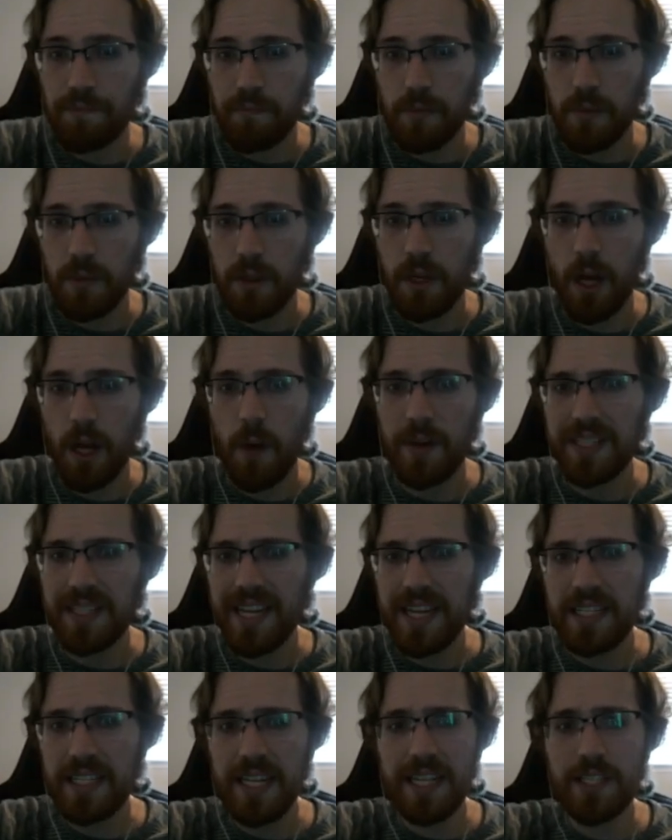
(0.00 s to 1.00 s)

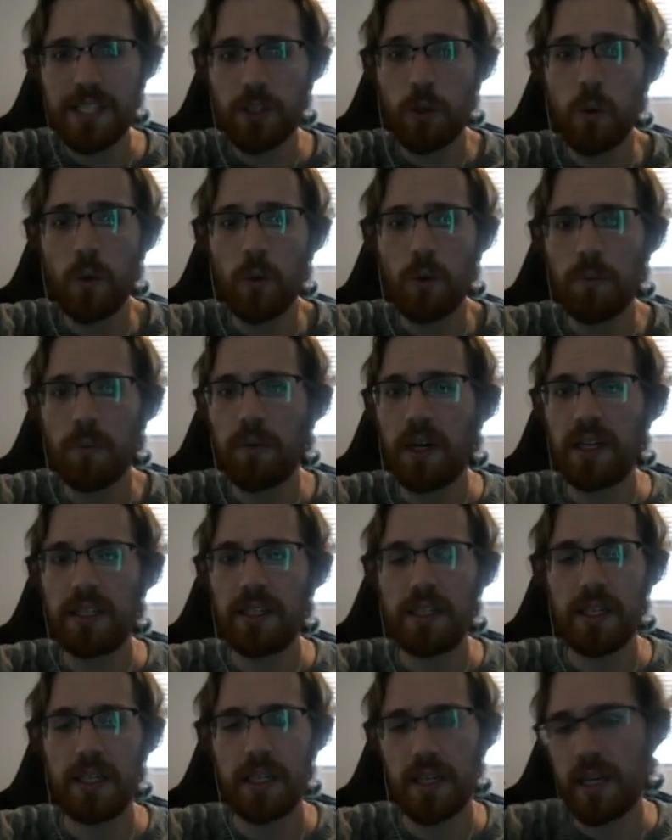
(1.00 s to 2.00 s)
It's cool, but
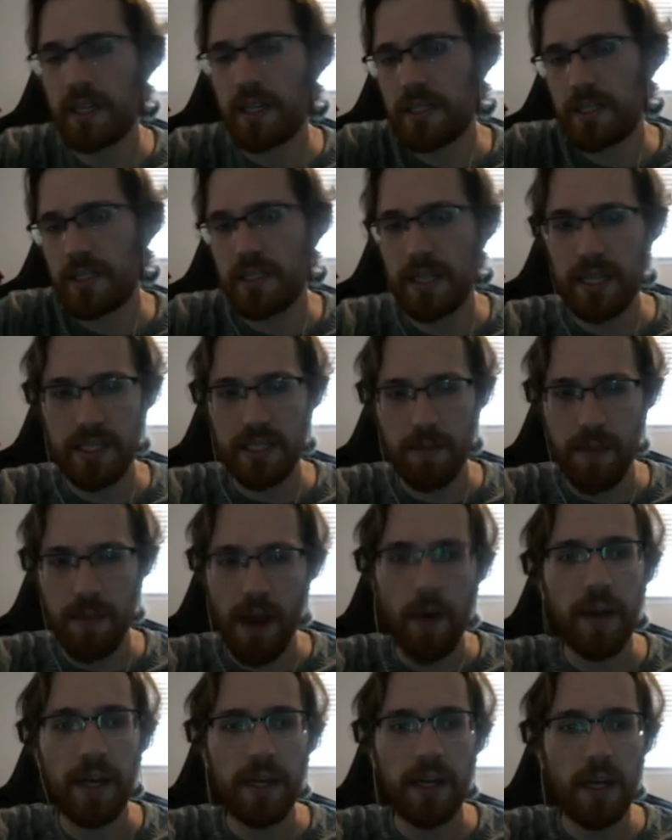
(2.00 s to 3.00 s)
that's
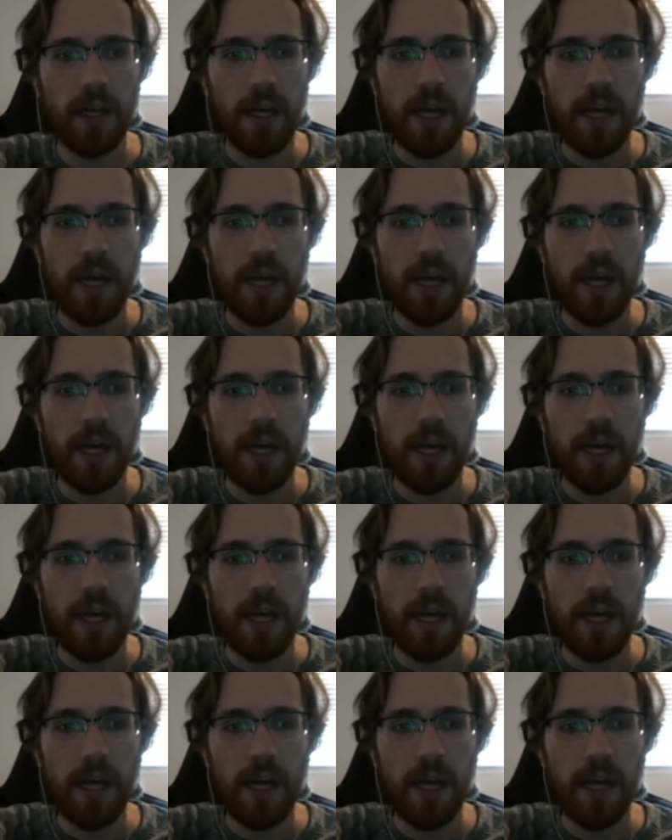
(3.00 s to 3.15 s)
about it.